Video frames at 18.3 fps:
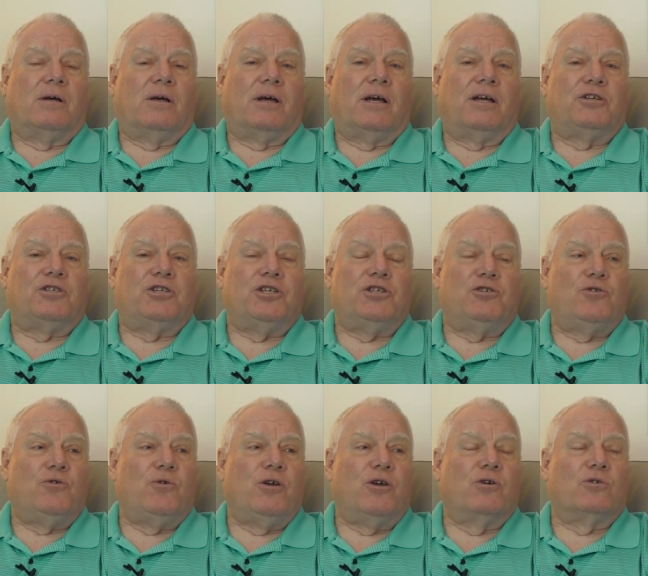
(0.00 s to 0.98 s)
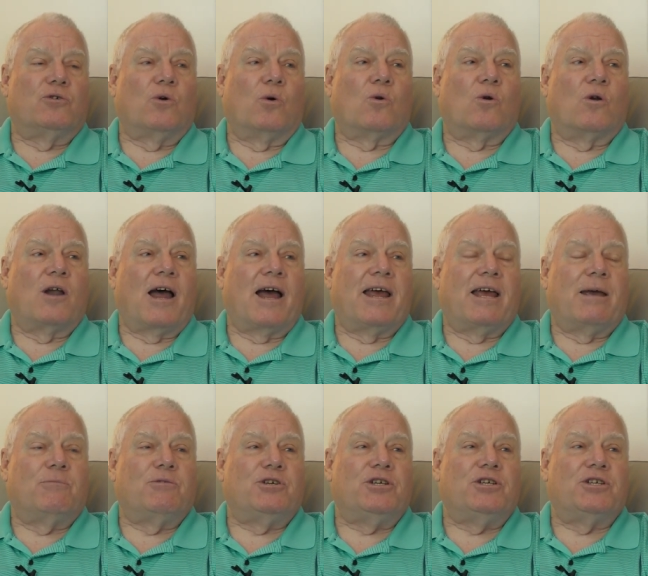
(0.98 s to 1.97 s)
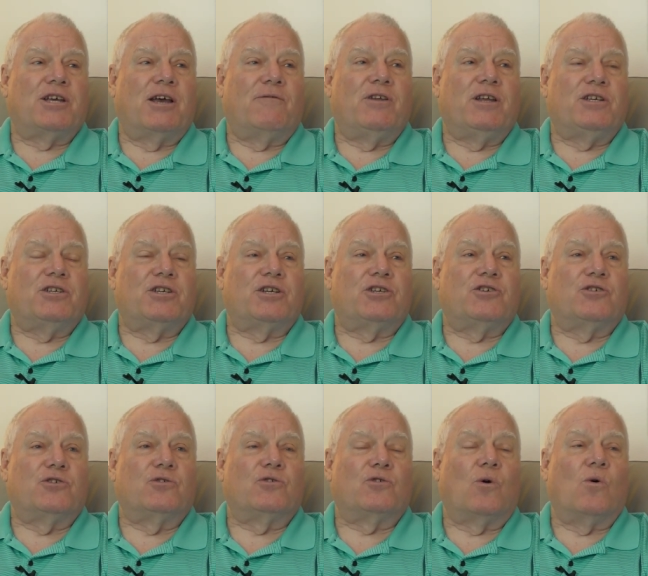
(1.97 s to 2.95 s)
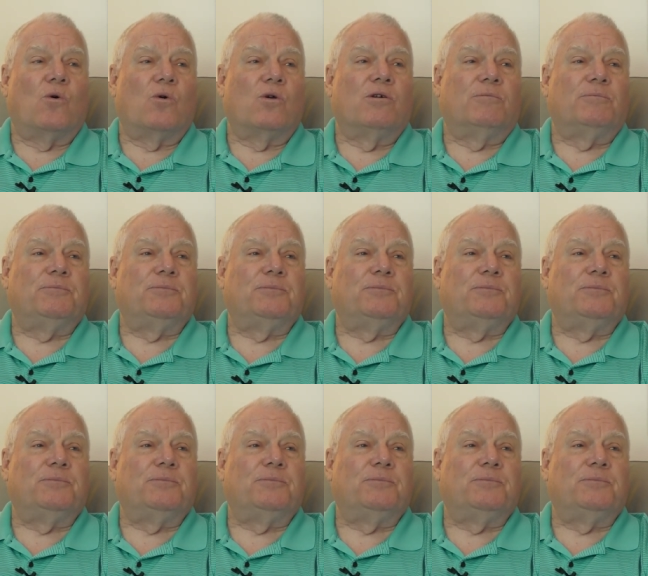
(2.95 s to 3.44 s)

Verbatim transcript: and she's two years older than I am. She's 76 years old.